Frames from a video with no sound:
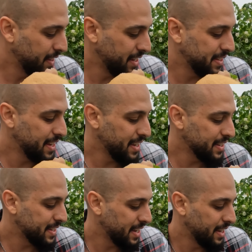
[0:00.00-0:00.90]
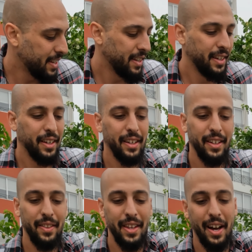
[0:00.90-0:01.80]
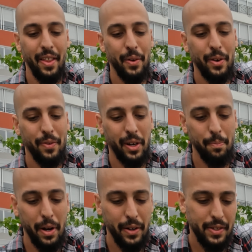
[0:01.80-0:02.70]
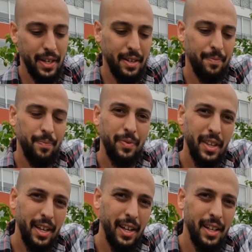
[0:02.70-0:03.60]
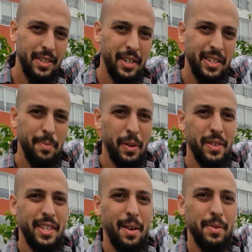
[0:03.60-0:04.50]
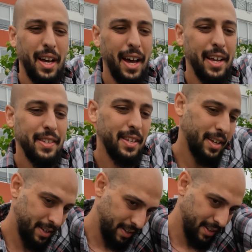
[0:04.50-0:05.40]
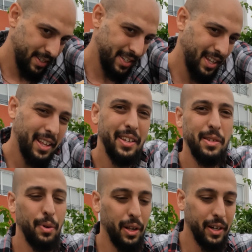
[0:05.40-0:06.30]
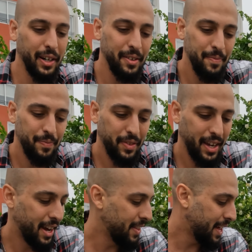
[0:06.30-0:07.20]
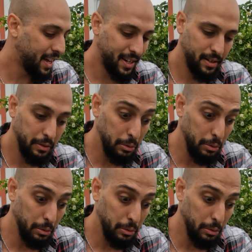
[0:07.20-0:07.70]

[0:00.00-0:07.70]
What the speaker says: This is the other one for comparison. It's just about the same size, slightly smaller. And then